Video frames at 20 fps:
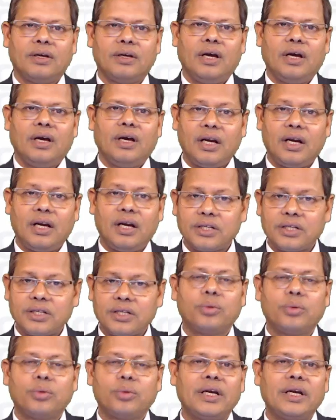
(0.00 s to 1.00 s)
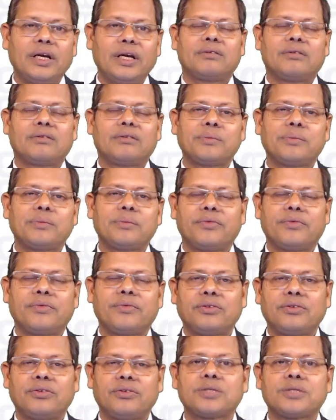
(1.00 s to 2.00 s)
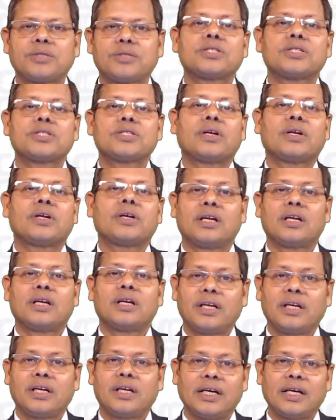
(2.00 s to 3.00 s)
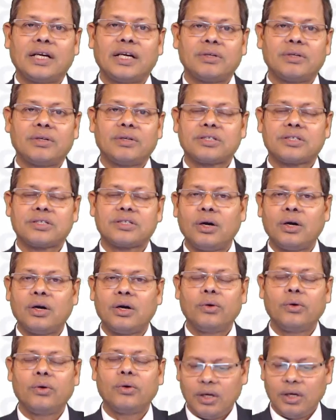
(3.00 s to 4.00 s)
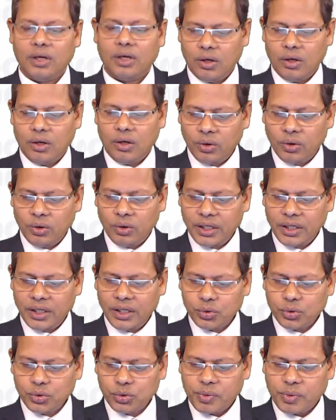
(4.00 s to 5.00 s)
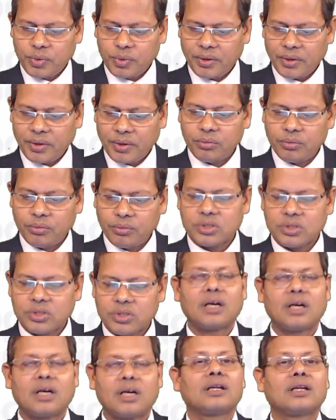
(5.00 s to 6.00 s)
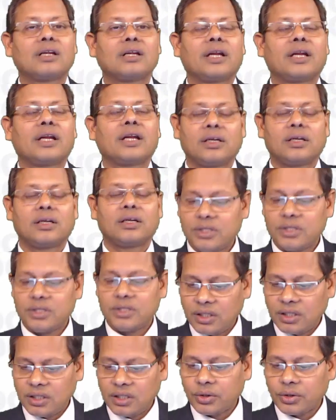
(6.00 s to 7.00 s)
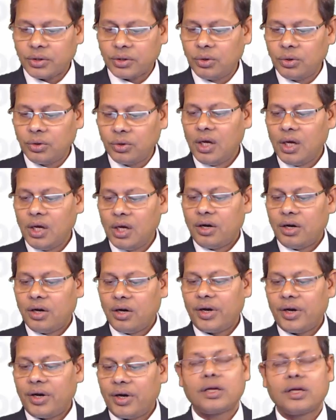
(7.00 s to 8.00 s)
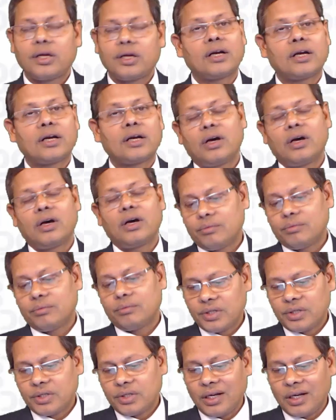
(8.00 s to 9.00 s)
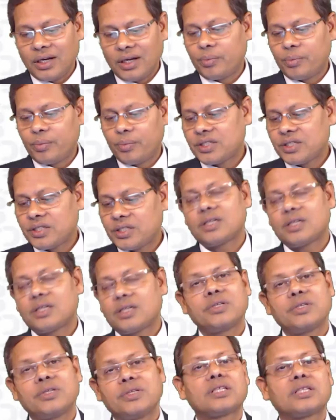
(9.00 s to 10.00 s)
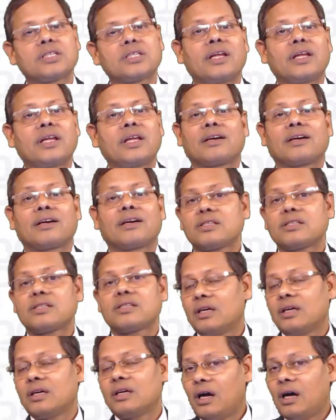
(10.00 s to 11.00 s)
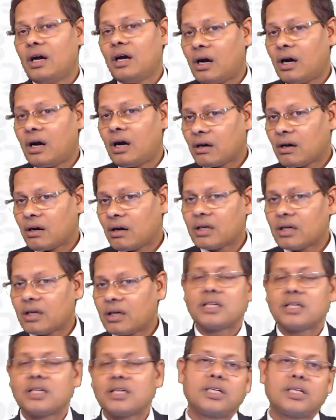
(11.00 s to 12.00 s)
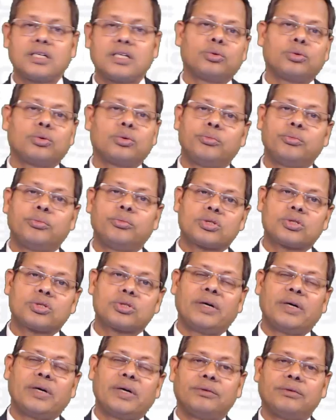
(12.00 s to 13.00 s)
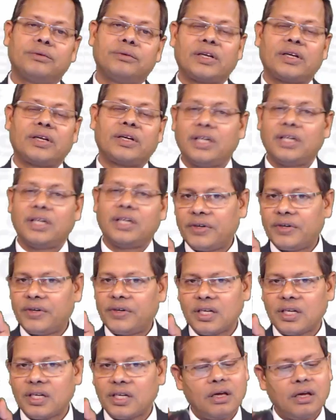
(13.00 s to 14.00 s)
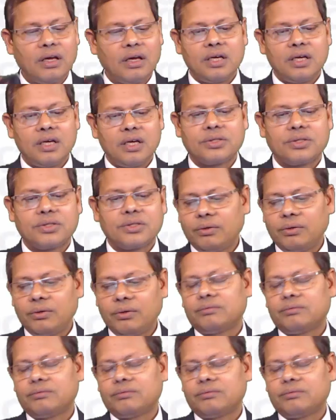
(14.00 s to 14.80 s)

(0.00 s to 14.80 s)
Earlier so many types of advertisements were under the negative list. Now only newspaper and books are under the negative list. That too, trade catalog, yellow pages and business directories are not considered to be books by the further definition. So